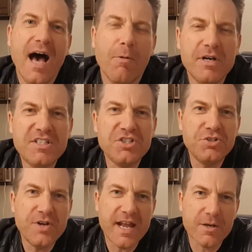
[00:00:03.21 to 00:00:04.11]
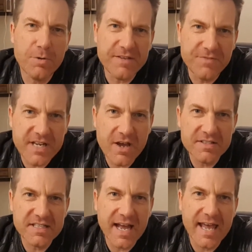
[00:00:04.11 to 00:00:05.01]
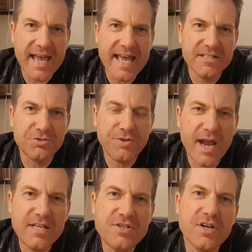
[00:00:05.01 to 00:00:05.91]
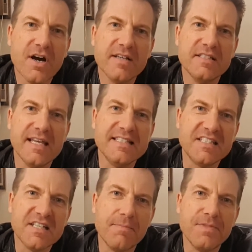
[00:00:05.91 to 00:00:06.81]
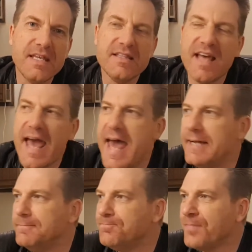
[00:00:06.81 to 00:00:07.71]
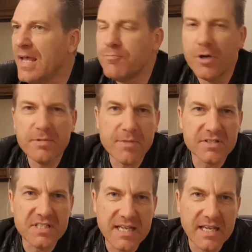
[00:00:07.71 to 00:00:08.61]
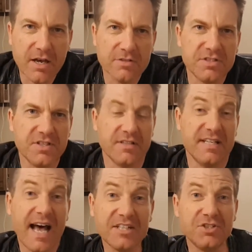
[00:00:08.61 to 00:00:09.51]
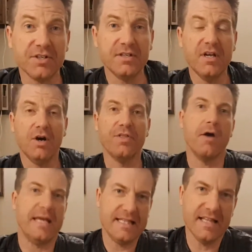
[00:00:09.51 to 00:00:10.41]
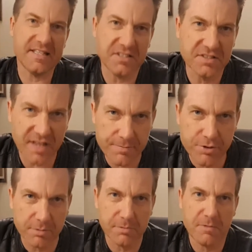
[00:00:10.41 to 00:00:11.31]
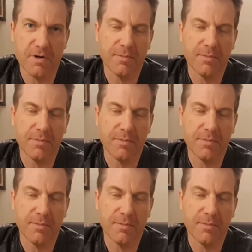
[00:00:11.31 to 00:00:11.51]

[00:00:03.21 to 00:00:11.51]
I wanted to shoot out a quick video today and train you guys in something that probably most singing coaches don't touch on, although in lessons they probably will.